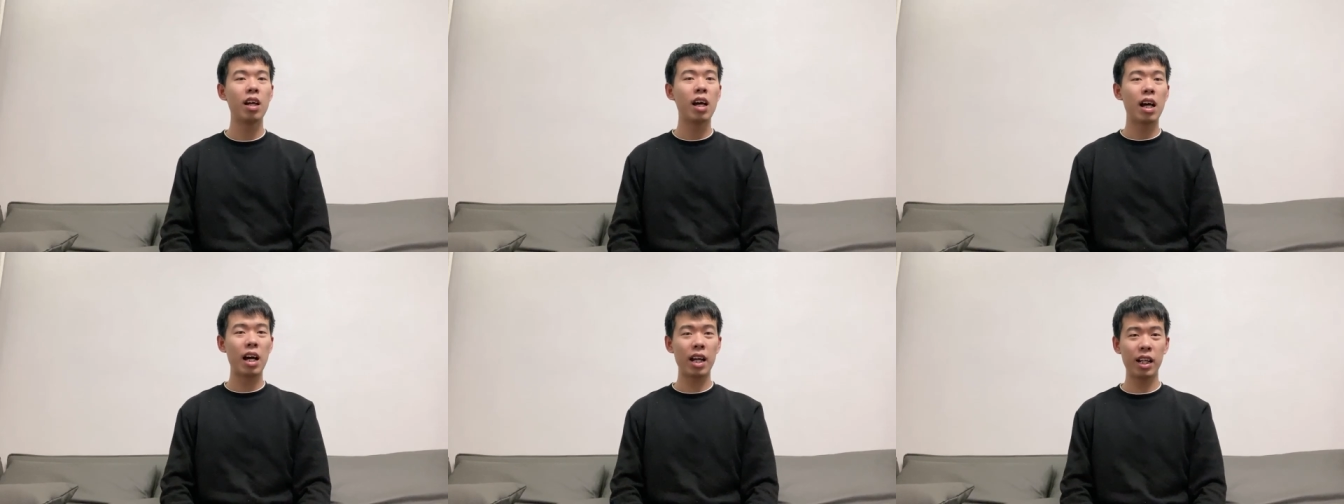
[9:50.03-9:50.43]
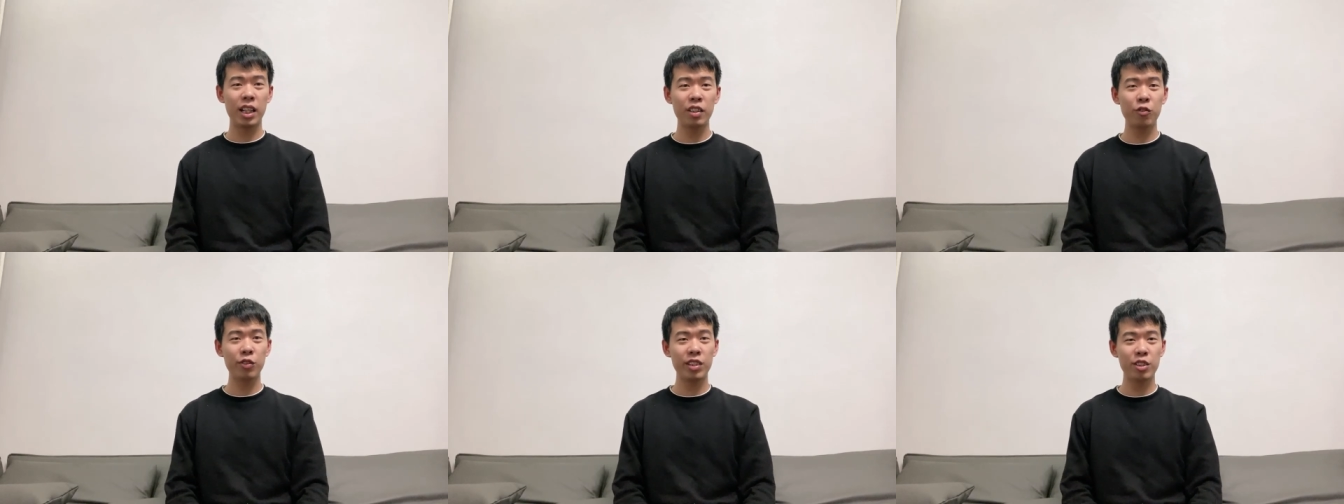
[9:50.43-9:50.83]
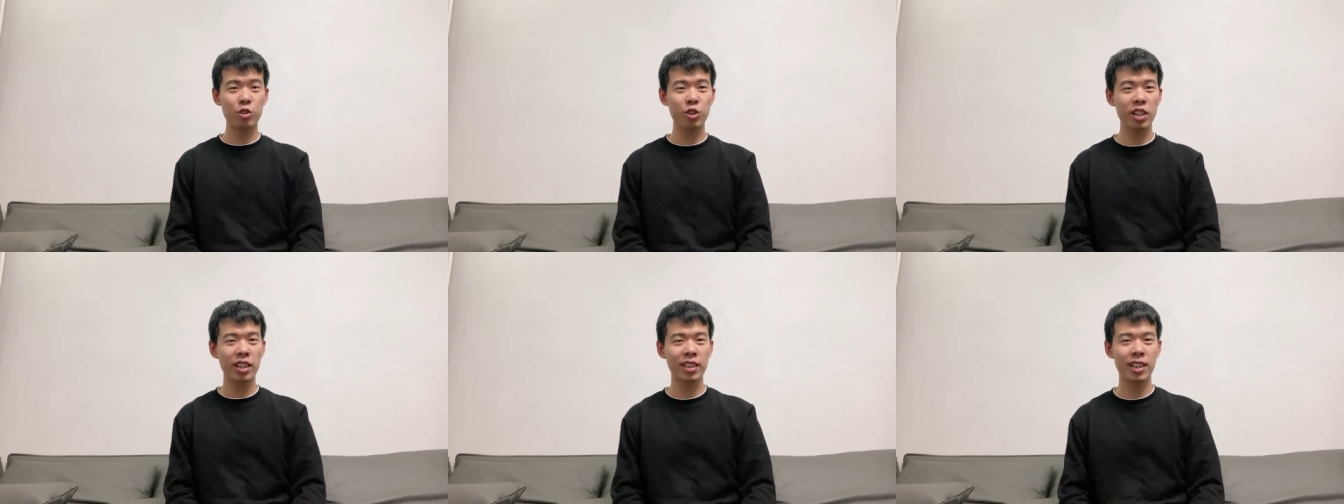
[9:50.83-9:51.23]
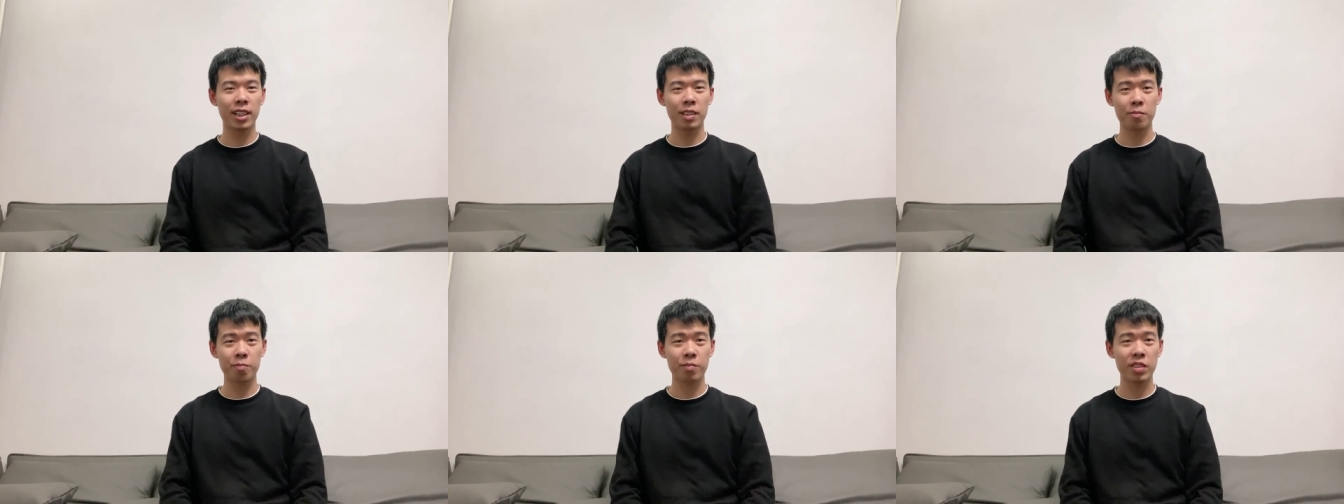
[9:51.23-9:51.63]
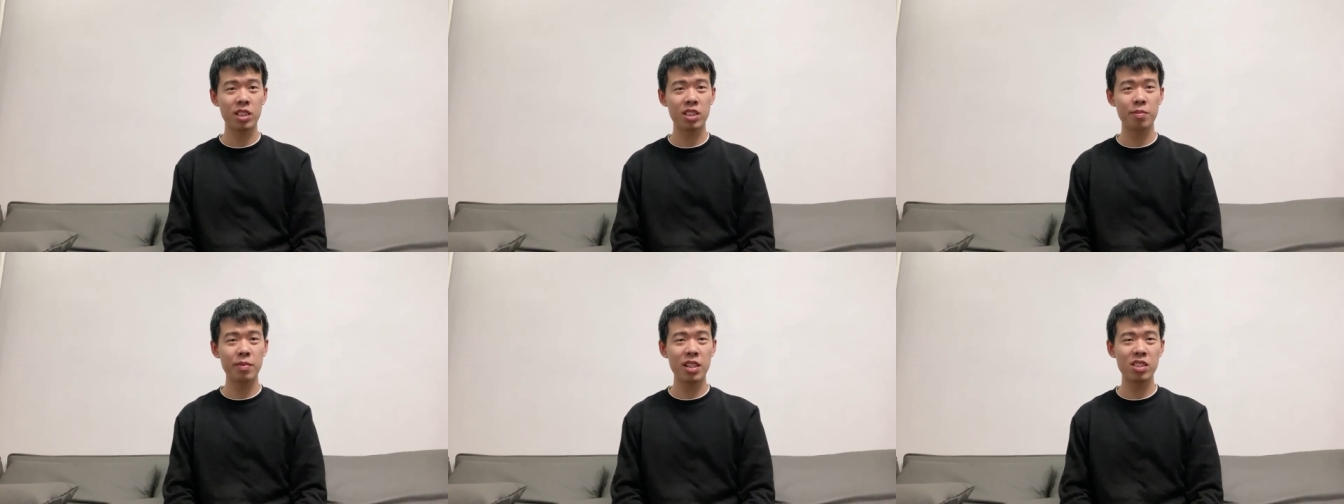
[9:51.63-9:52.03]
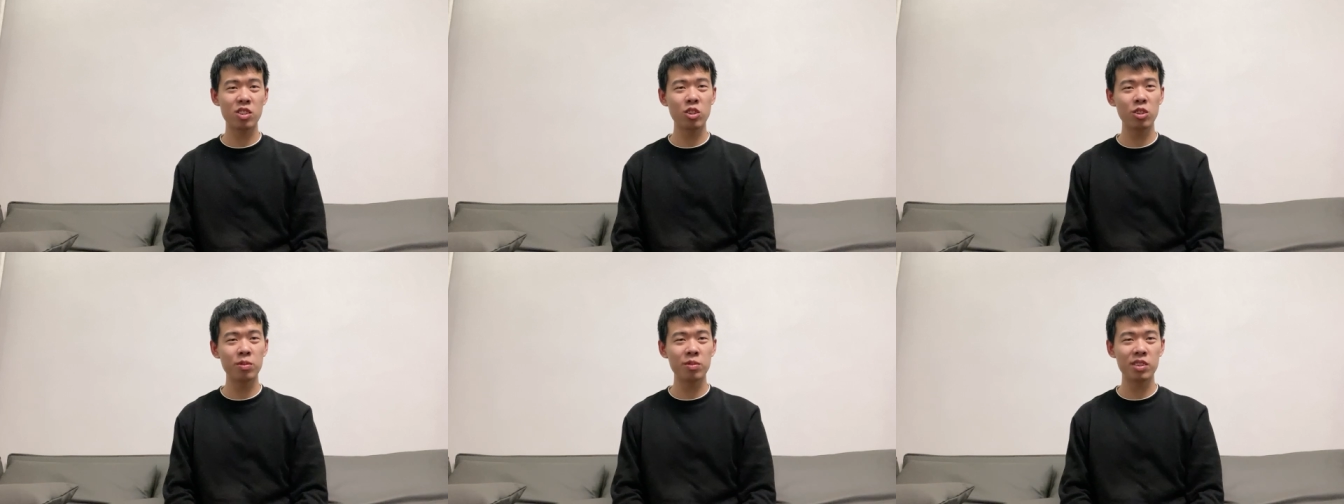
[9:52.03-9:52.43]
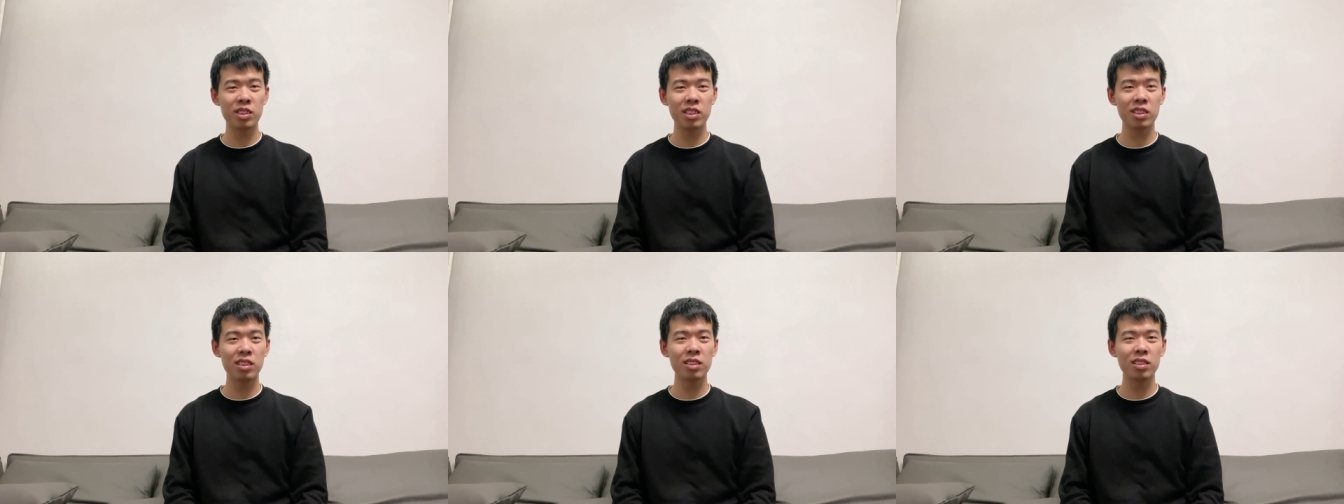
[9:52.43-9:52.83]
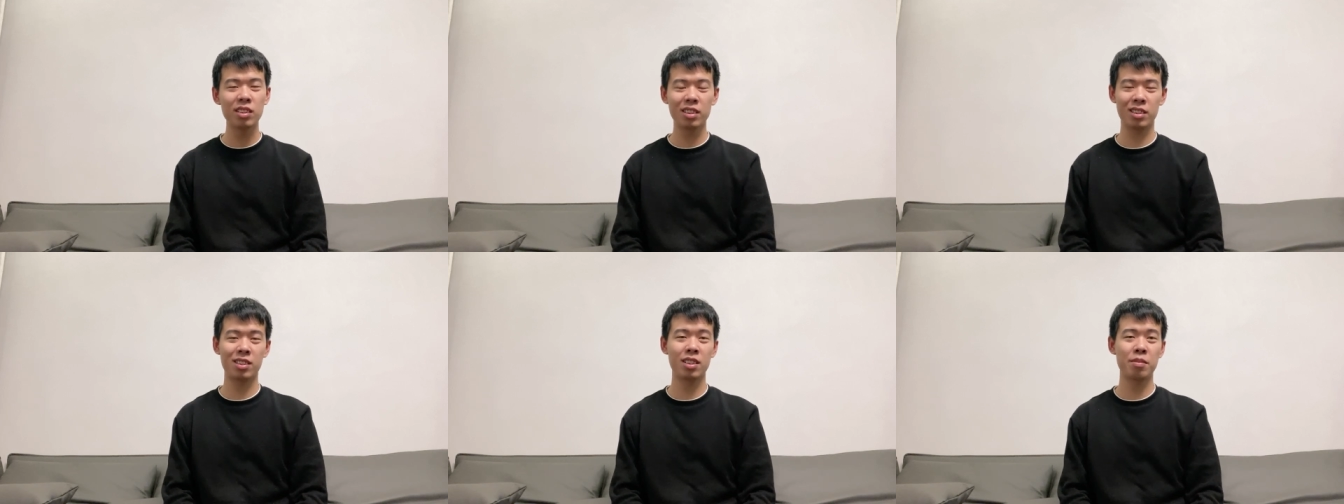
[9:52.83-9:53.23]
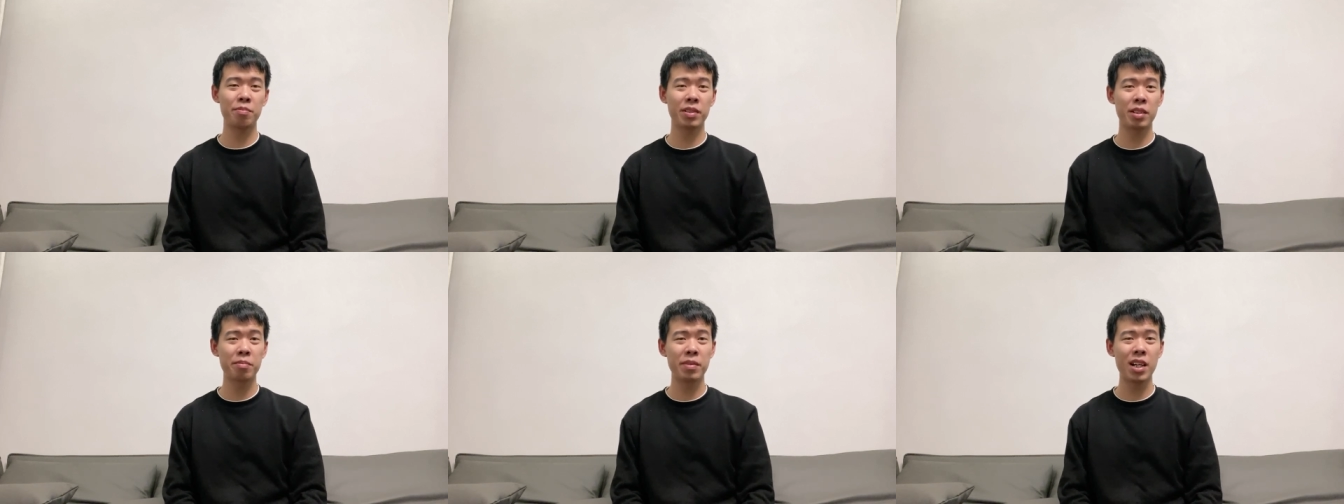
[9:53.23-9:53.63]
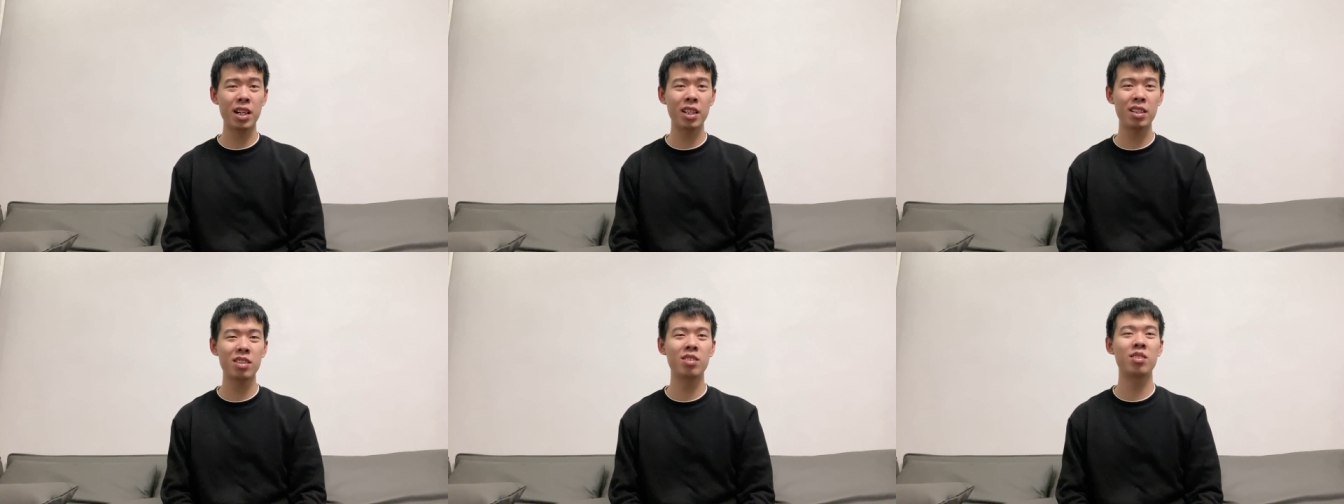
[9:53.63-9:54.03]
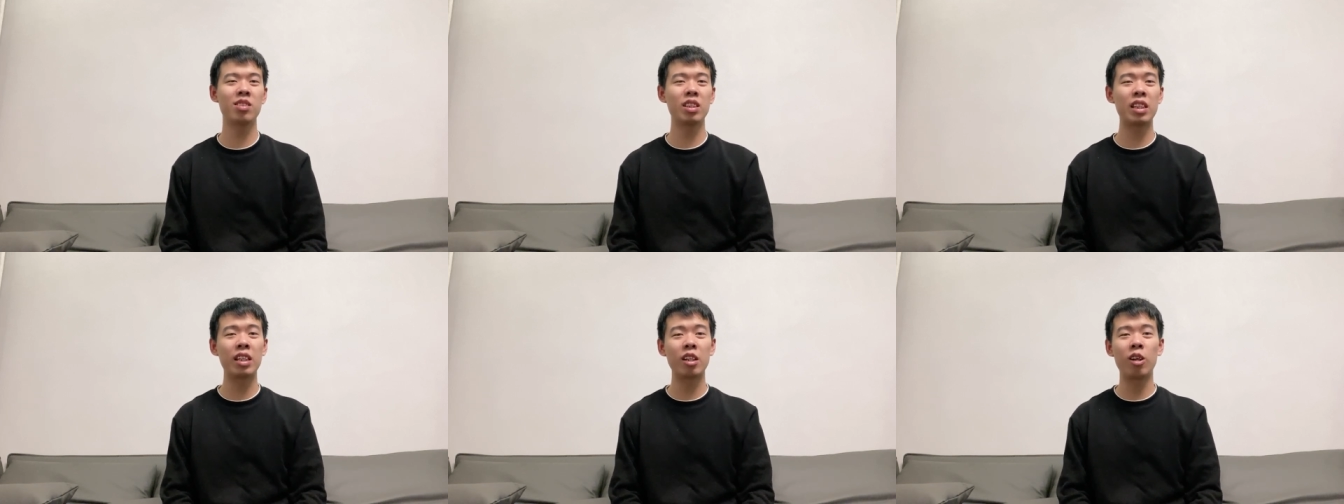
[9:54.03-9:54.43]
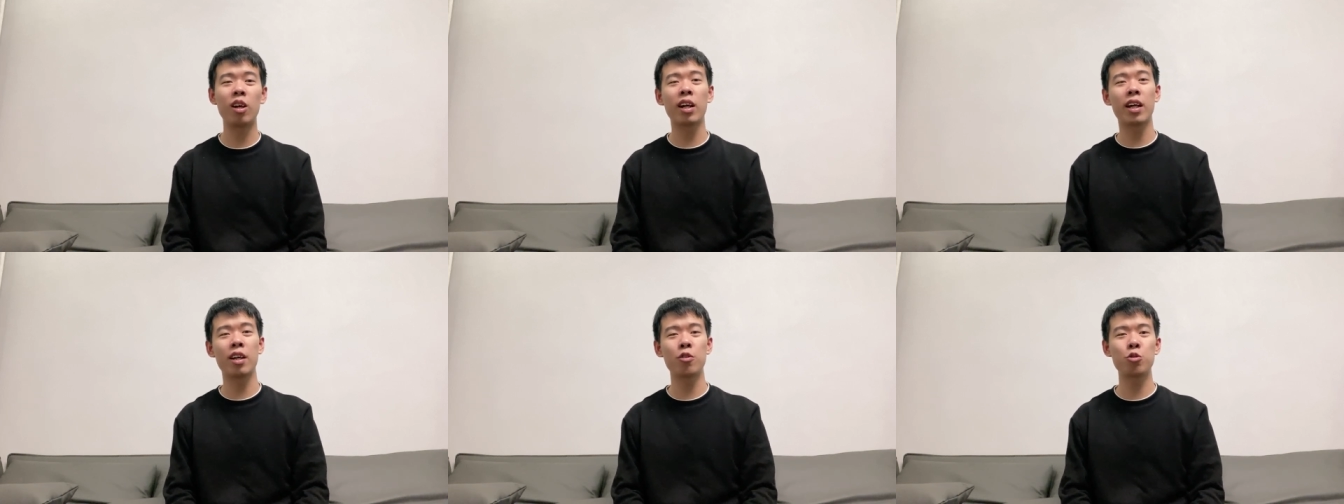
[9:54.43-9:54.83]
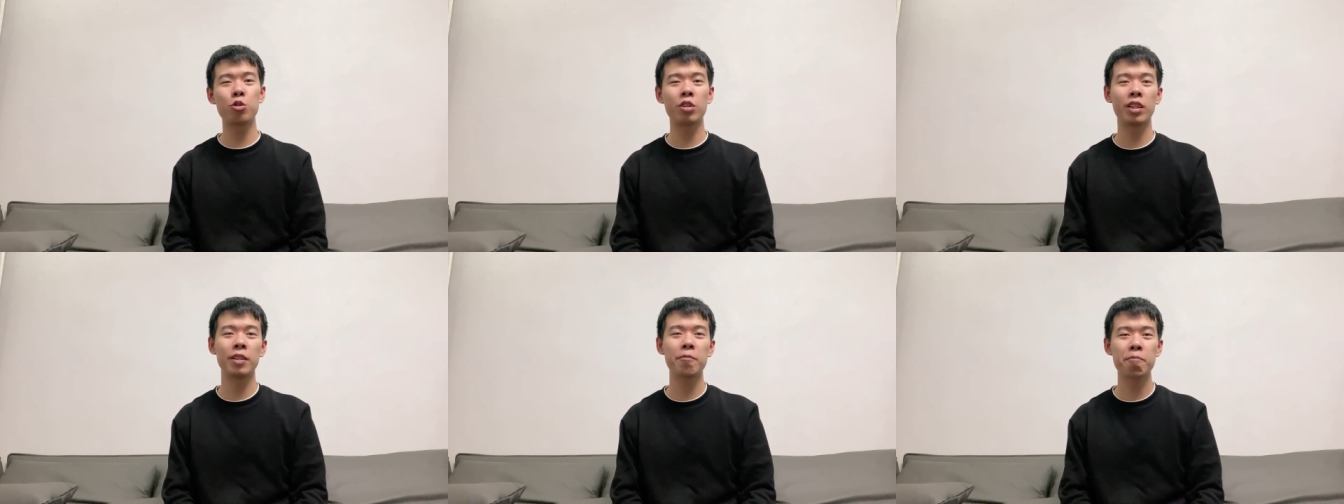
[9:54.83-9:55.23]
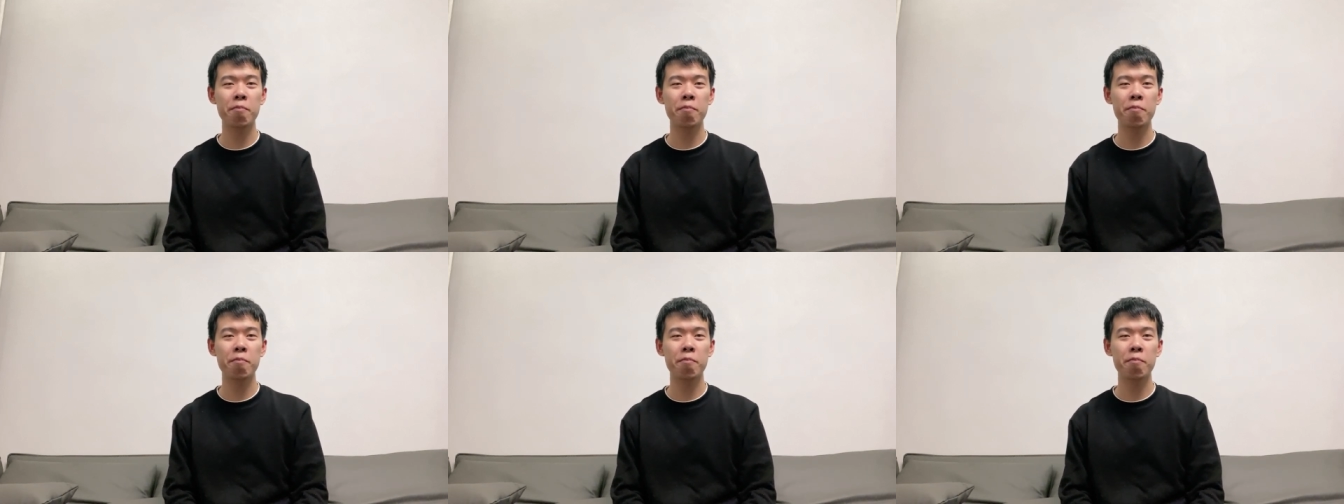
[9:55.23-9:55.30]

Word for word: I live in China. Smart home system is a big market in our country.